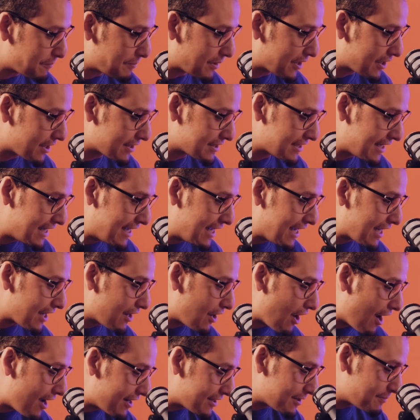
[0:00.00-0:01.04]
Because
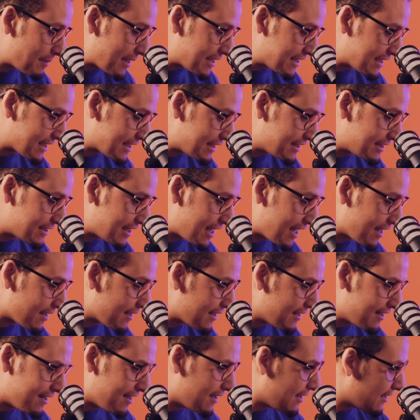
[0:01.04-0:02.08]
God is basically saying,
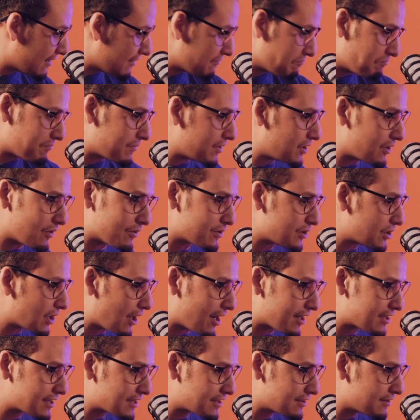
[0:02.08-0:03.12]
you know,
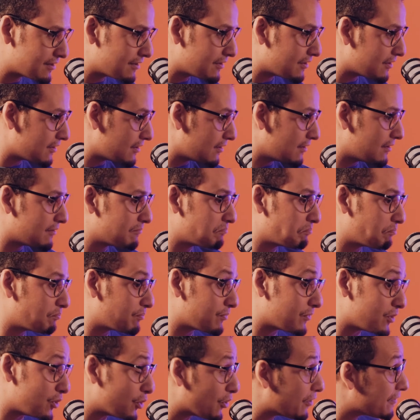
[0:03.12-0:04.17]
Josh,
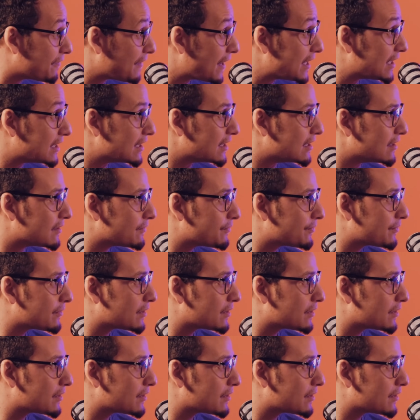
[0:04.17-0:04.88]
you're offended.